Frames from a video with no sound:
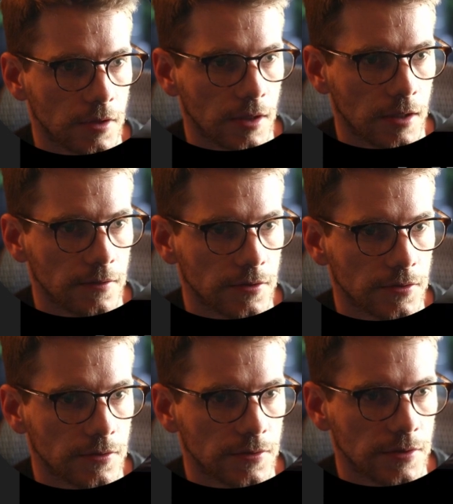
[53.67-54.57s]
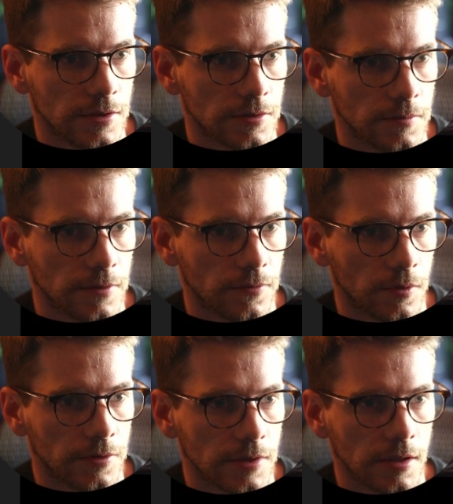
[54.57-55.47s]
kind of just see some different
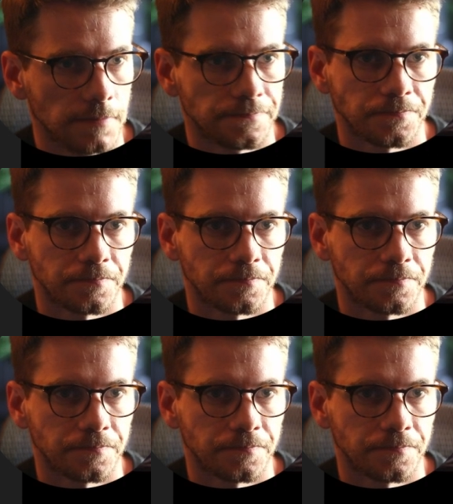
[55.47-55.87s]
ones here.